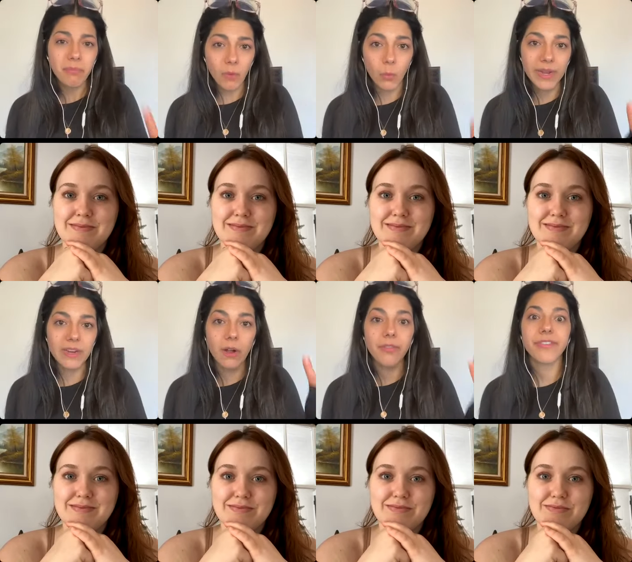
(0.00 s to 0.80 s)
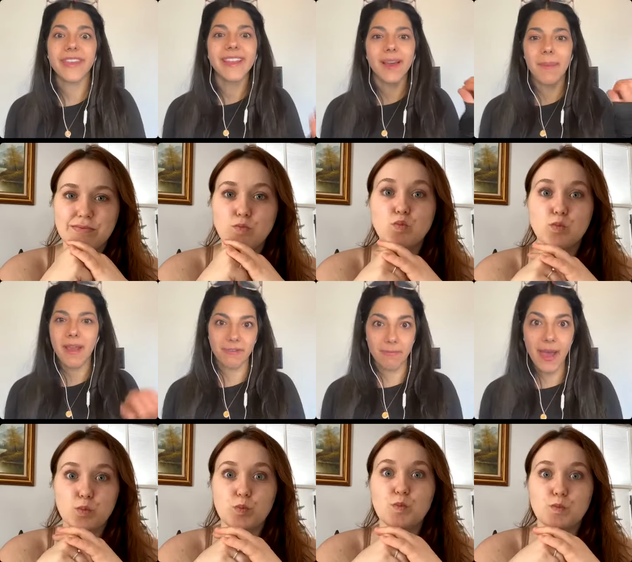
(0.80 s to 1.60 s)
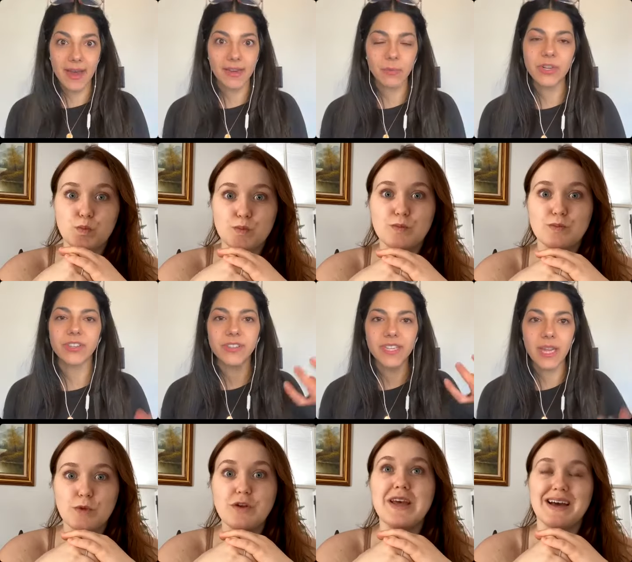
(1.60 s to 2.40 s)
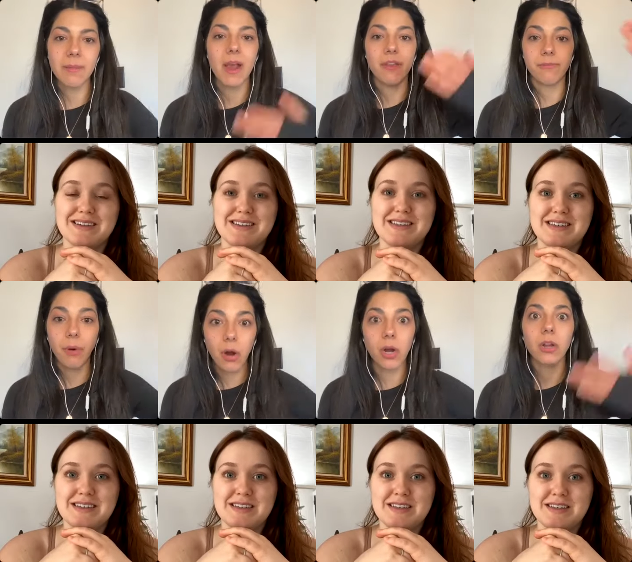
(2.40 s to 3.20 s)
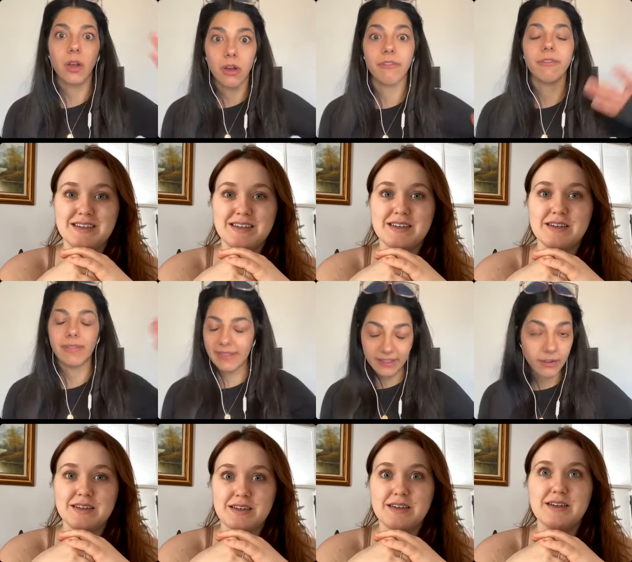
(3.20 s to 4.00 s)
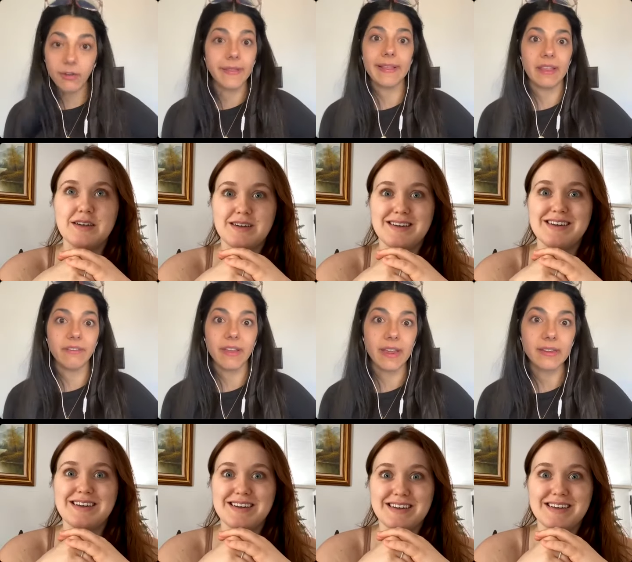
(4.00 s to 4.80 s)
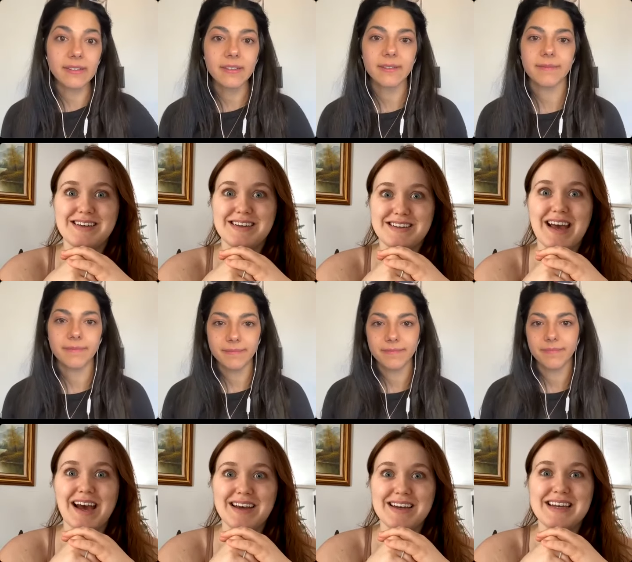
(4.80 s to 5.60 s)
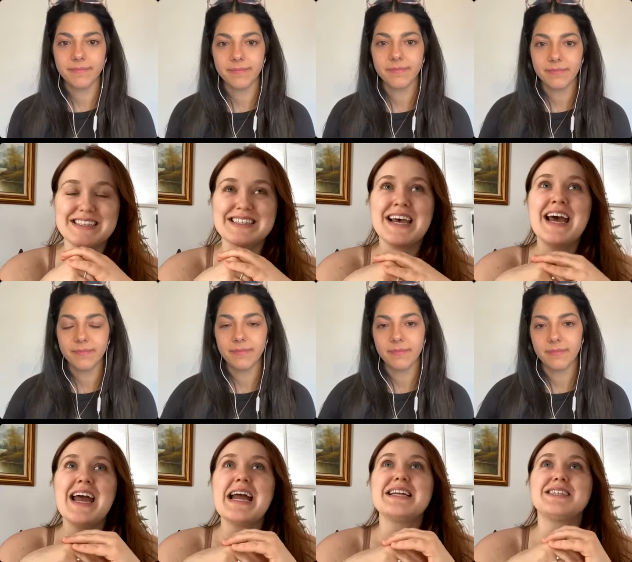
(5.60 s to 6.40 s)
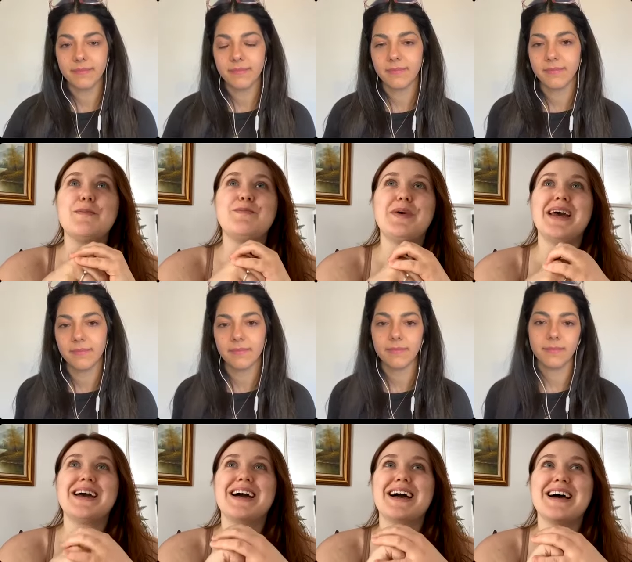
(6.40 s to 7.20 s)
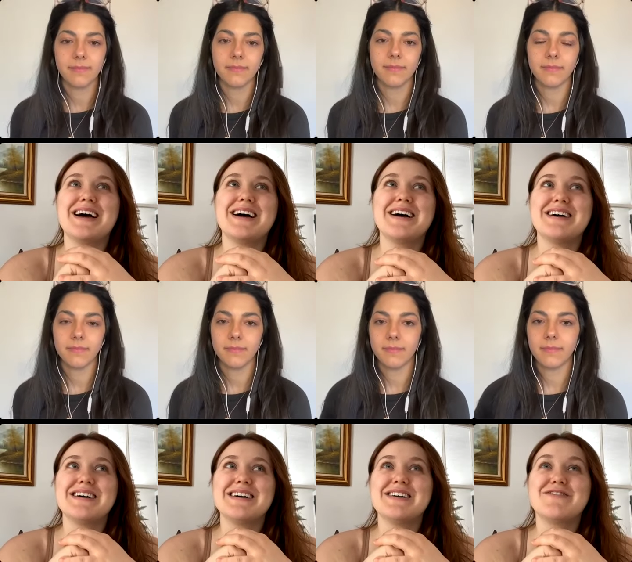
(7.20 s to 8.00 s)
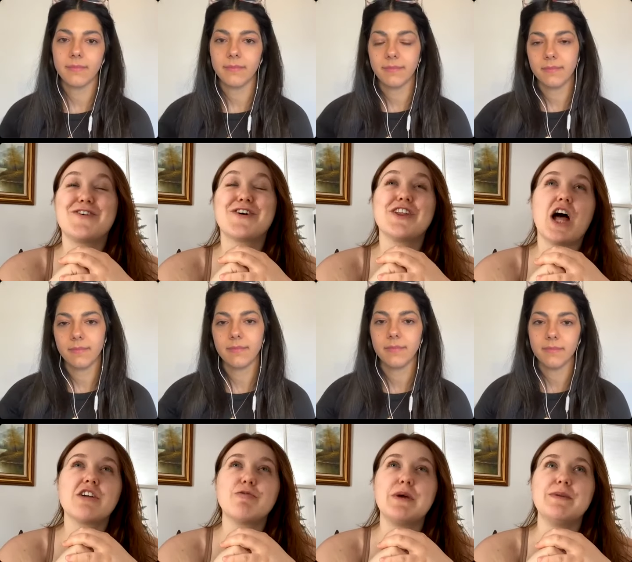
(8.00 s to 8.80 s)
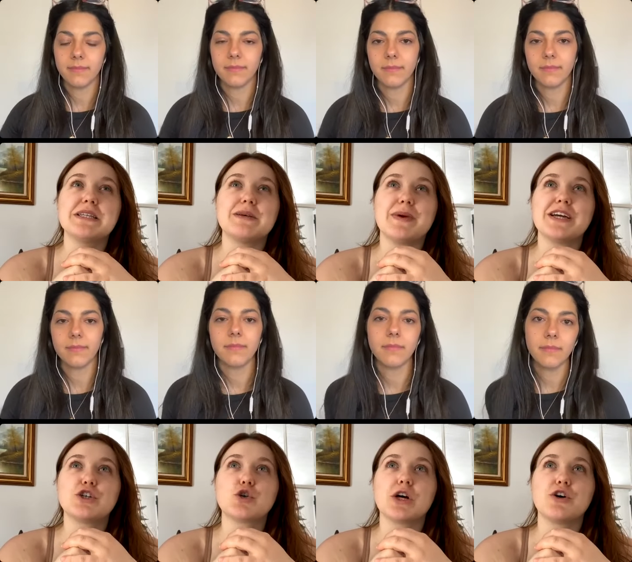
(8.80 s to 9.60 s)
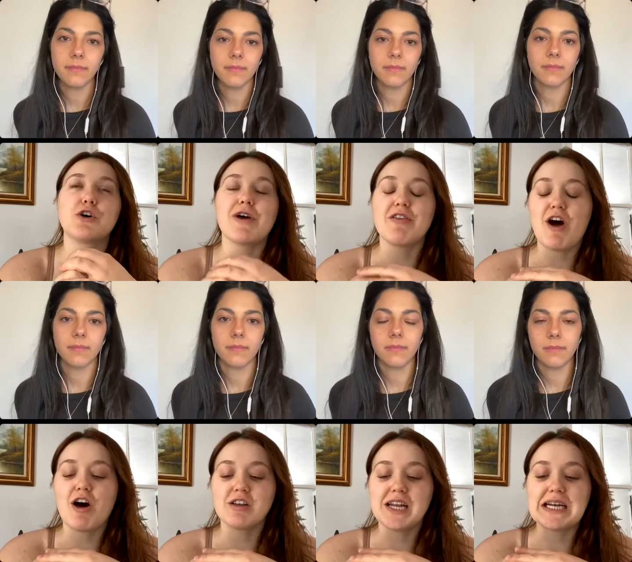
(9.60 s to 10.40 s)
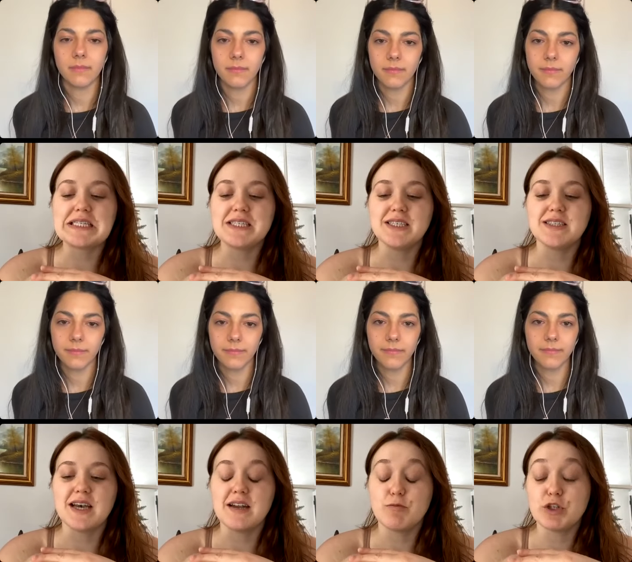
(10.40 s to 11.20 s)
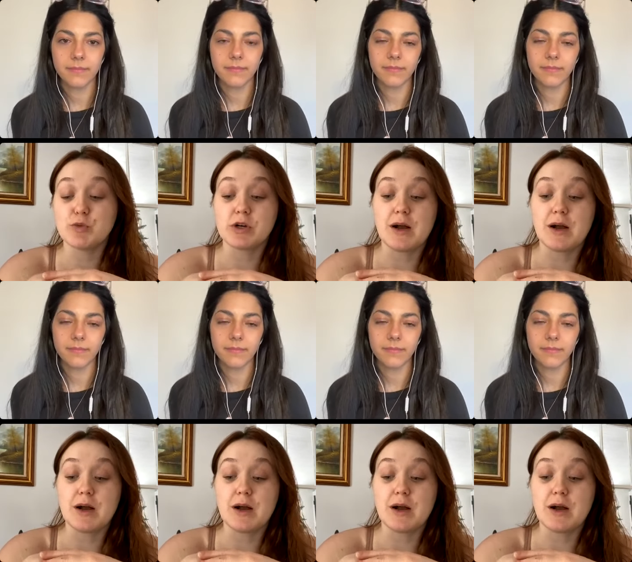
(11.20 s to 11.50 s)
Speaker 1: we don't see them as bad we just see them as part of literally living
Speaker 2: it's it's a big uh for a lot of people it's a big trigger around the holiday season which we're